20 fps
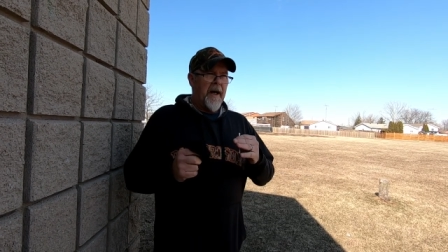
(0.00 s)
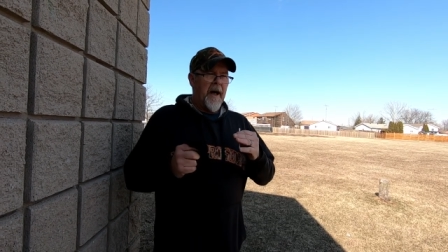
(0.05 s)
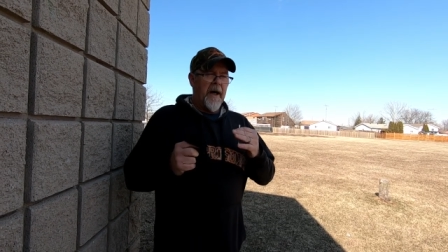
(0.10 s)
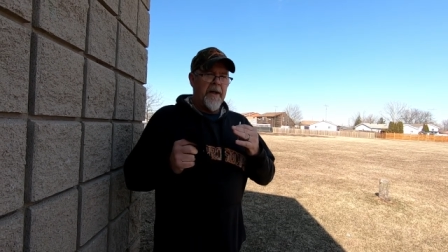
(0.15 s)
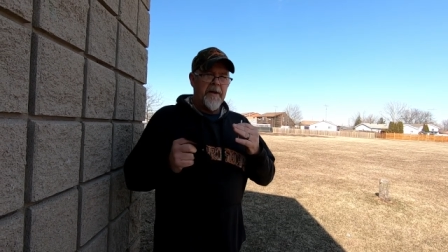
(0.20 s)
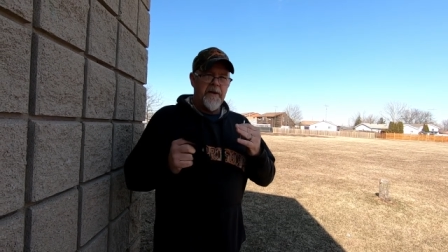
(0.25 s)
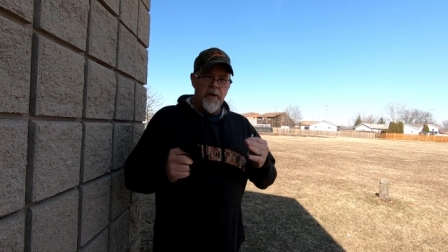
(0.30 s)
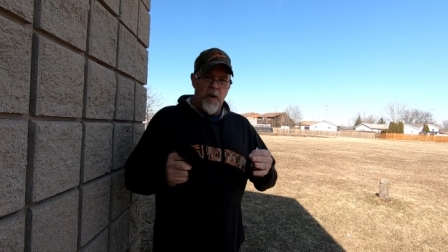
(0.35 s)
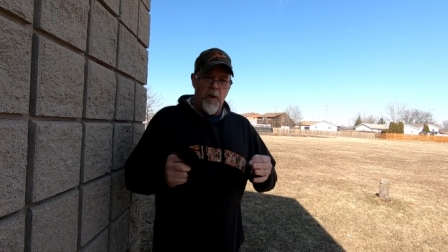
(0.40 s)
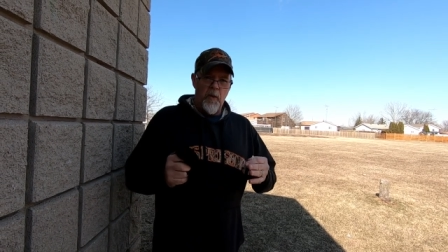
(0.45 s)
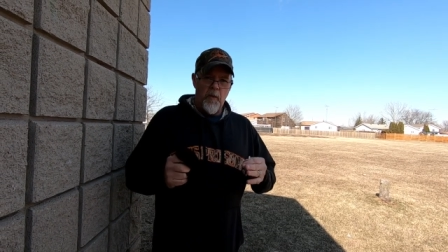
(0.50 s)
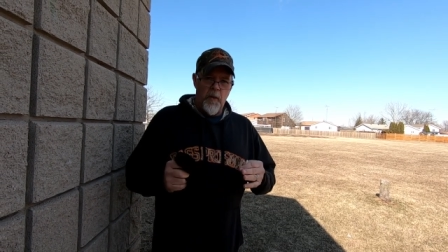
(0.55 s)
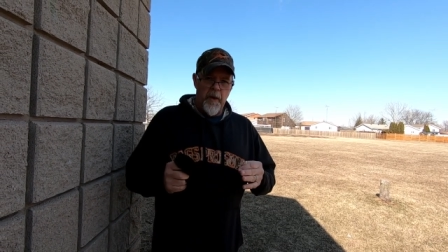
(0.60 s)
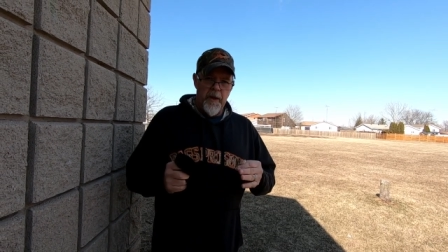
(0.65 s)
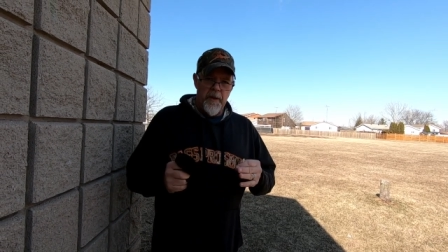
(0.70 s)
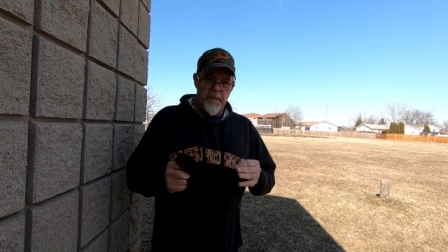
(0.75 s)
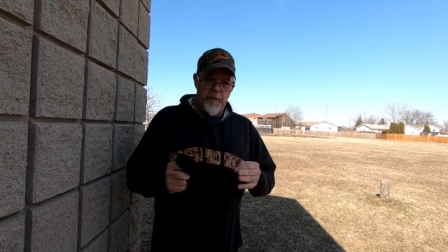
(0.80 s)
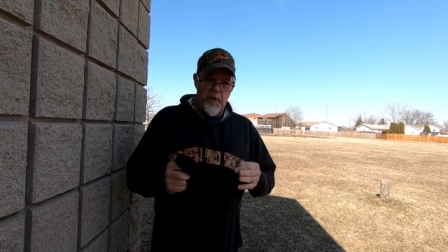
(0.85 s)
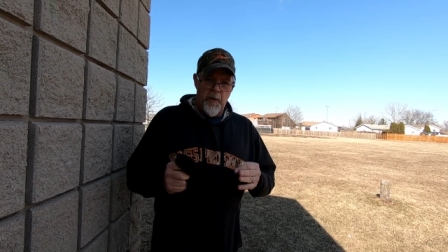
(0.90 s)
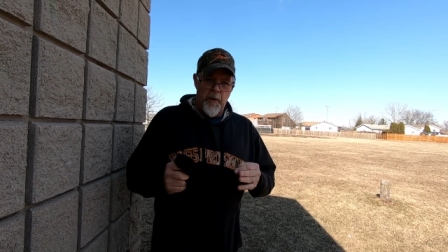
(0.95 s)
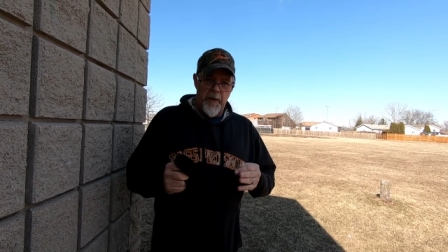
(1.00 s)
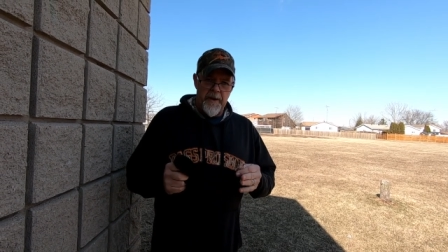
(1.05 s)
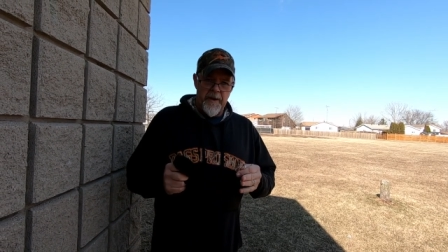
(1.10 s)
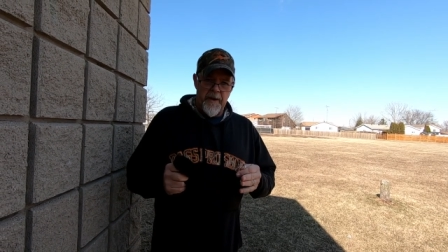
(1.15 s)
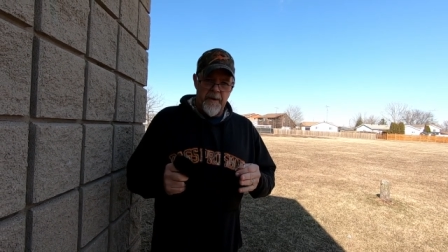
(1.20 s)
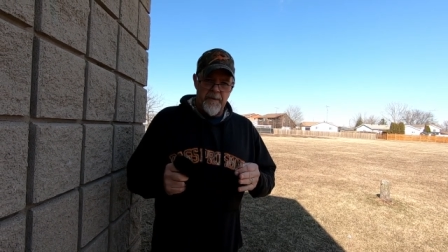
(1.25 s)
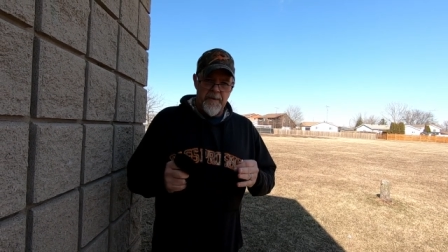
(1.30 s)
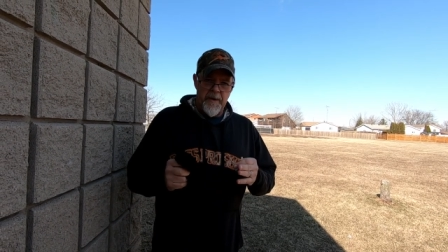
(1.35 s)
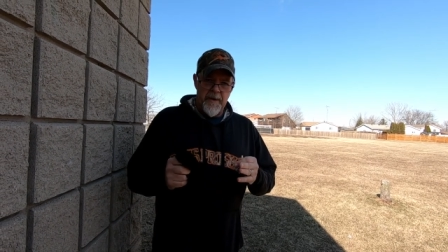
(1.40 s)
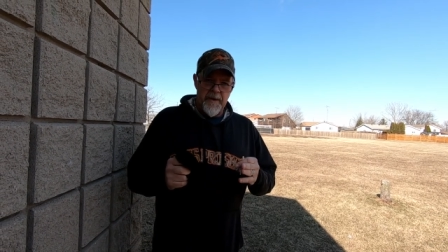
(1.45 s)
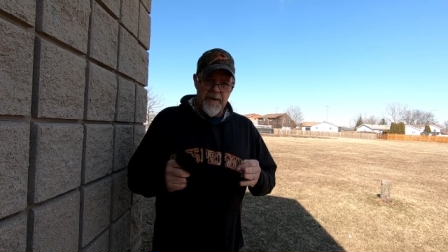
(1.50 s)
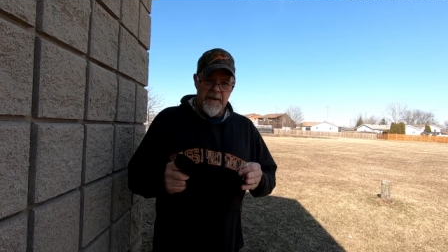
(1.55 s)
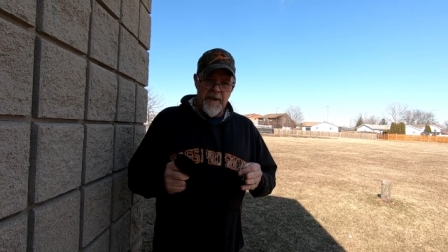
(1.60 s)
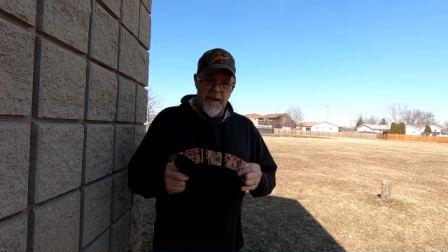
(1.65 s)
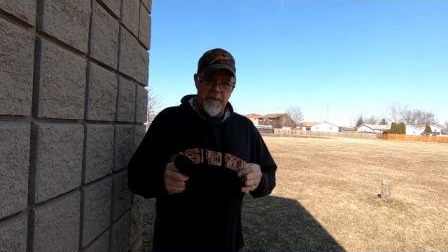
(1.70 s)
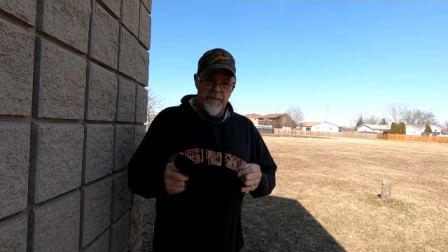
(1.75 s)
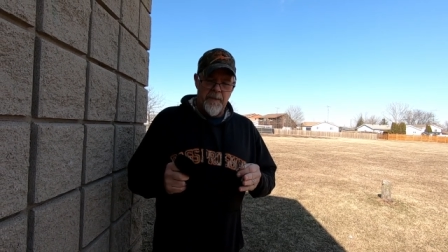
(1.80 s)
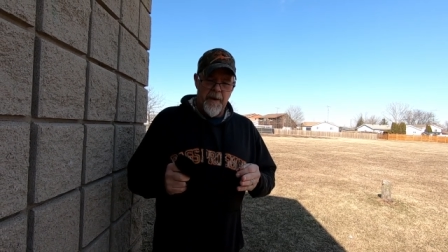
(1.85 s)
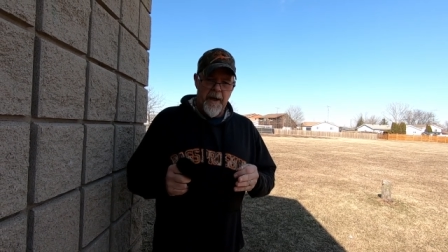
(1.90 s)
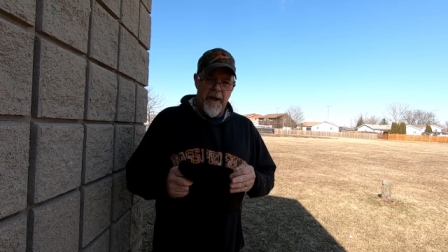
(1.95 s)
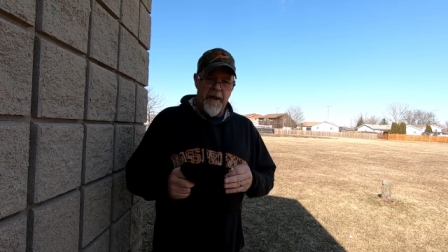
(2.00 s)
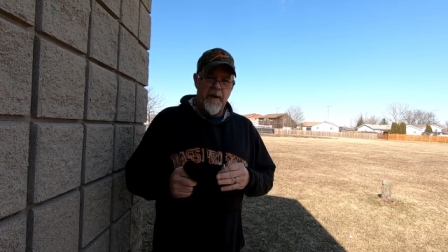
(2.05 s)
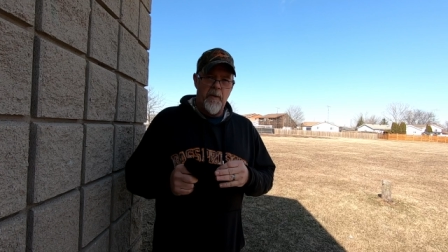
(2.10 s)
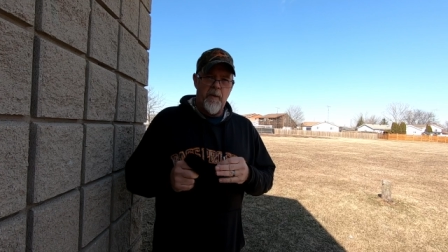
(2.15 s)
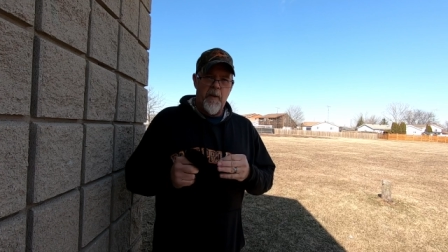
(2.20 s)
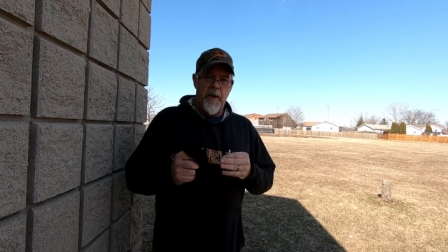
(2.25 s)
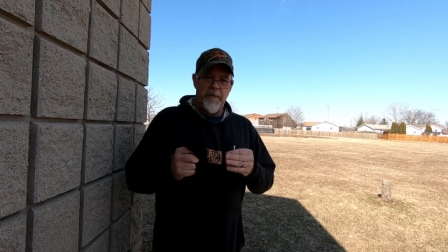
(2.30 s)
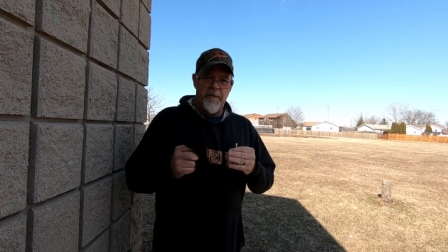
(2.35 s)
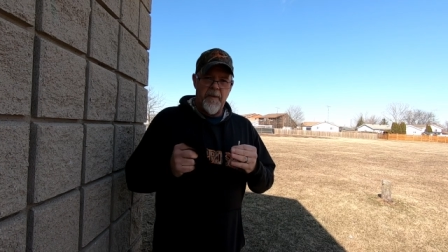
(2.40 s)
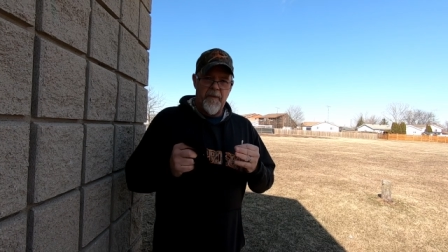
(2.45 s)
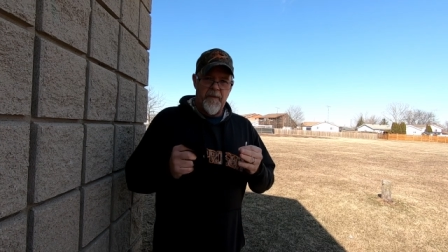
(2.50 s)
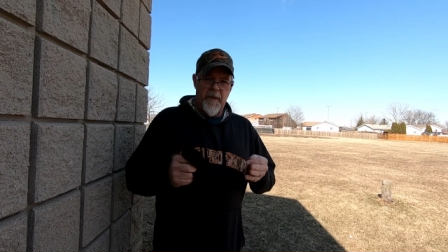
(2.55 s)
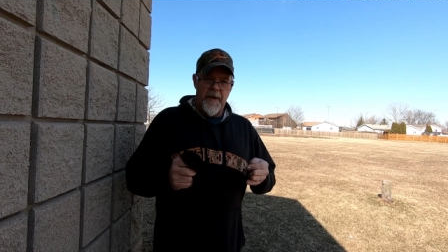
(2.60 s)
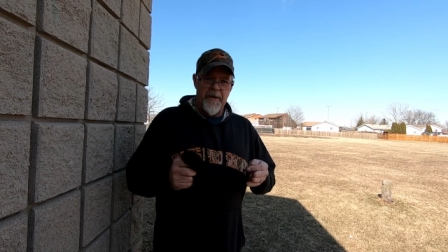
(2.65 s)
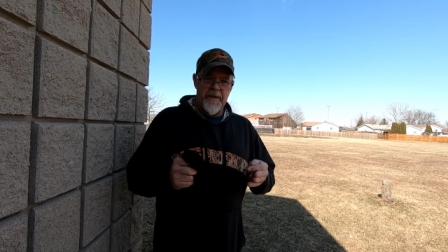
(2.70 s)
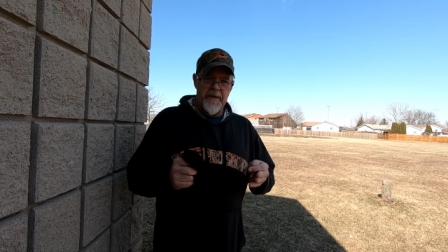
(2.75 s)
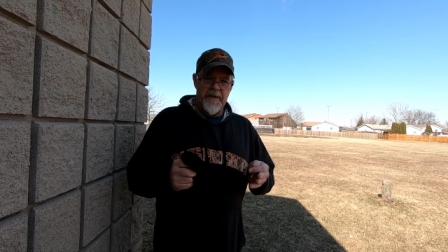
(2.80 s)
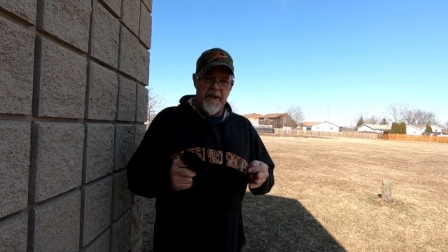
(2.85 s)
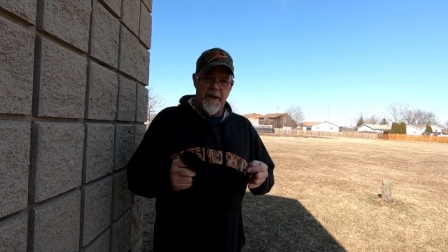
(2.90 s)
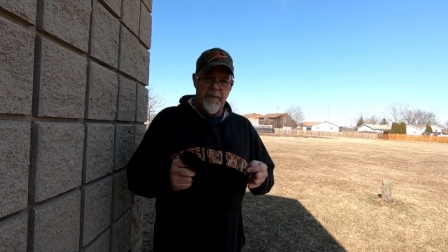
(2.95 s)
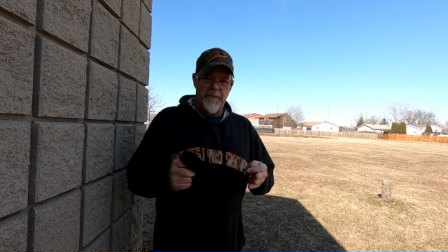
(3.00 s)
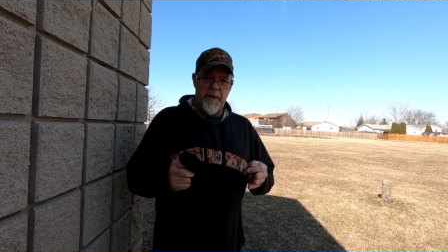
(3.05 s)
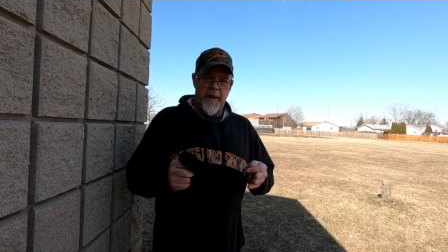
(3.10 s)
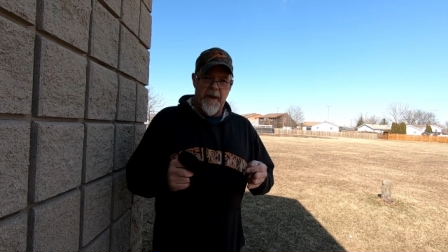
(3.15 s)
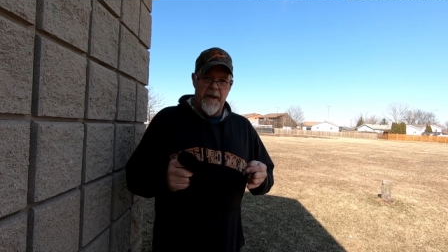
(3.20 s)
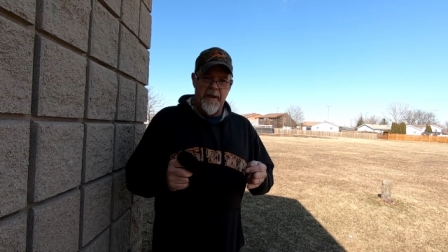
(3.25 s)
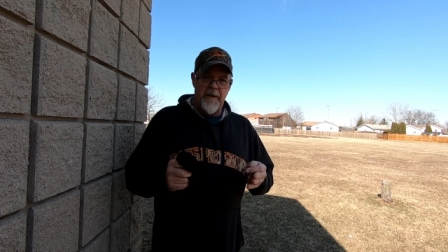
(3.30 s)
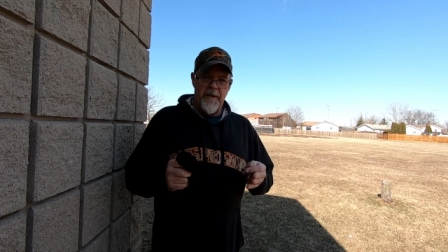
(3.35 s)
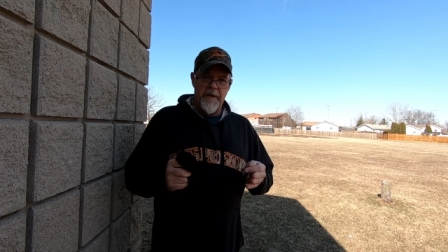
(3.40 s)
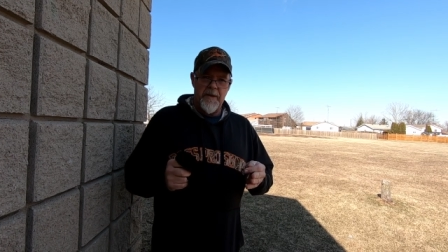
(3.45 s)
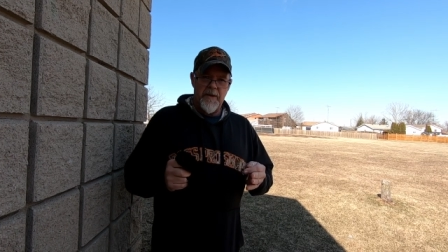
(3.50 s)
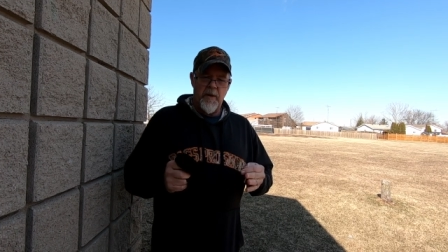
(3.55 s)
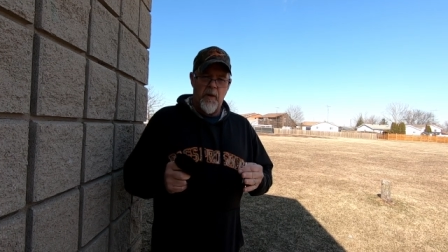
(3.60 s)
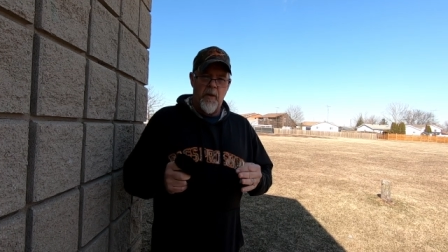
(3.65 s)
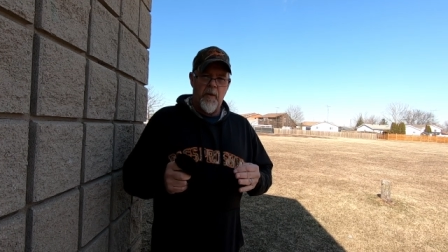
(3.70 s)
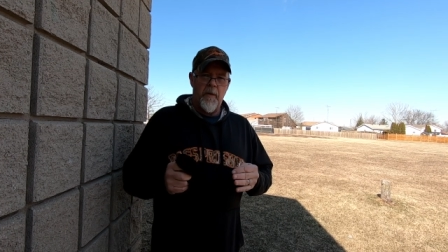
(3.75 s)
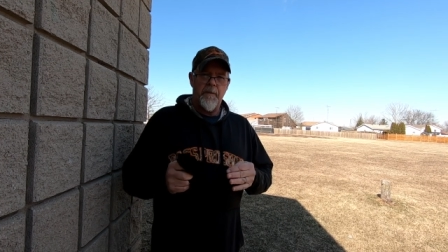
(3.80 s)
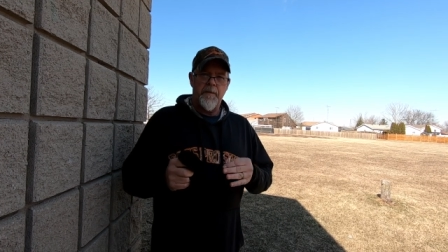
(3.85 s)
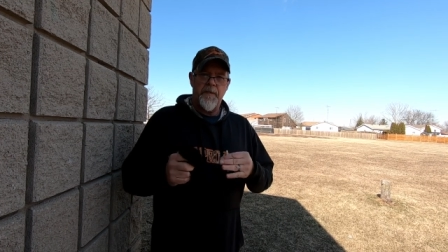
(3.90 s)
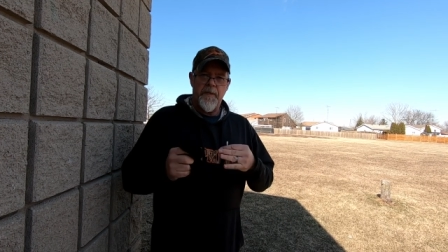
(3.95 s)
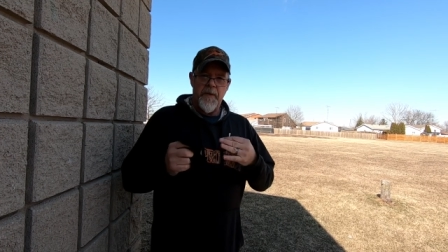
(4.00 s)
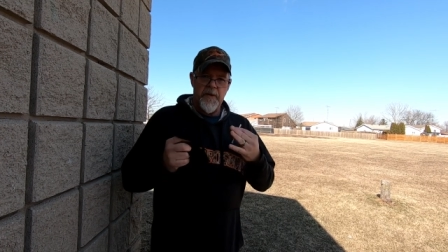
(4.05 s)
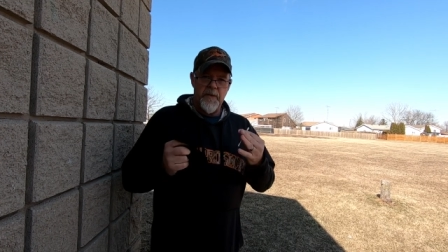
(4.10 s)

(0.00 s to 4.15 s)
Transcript: I don't want to point him to the scent pad. I want him to find the scent pad on his own.